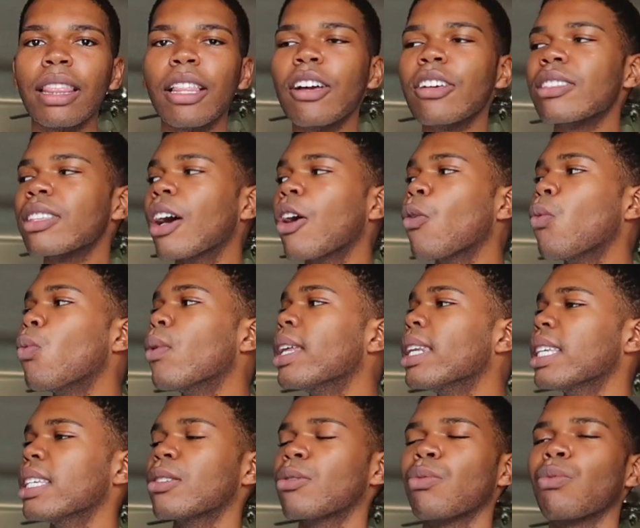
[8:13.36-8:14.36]
There's a
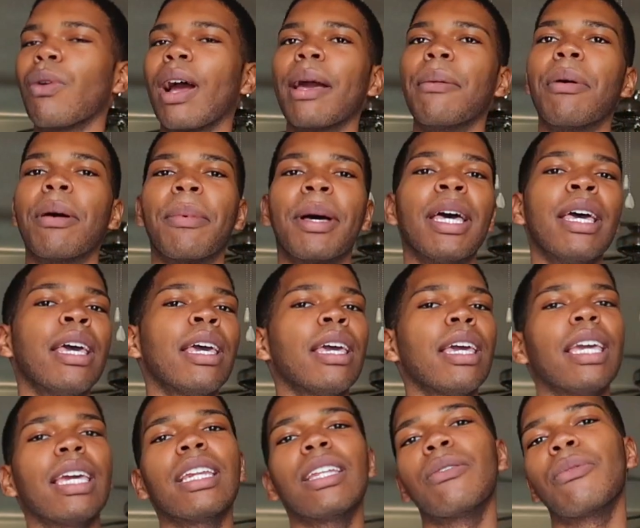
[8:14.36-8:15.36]
Wendy's right by my...
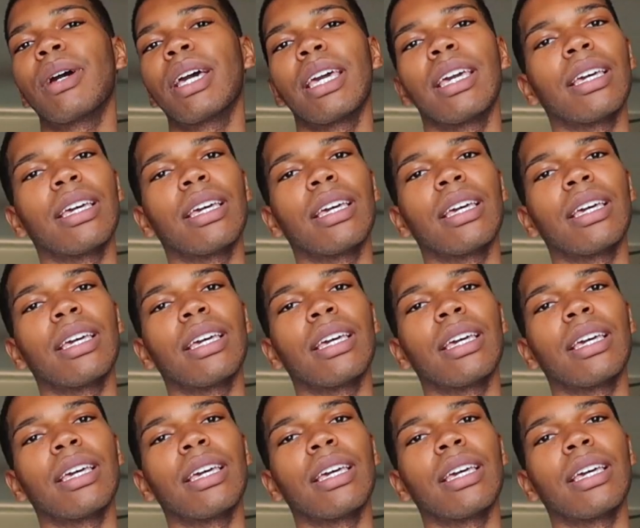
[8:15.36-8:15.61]
Anyway,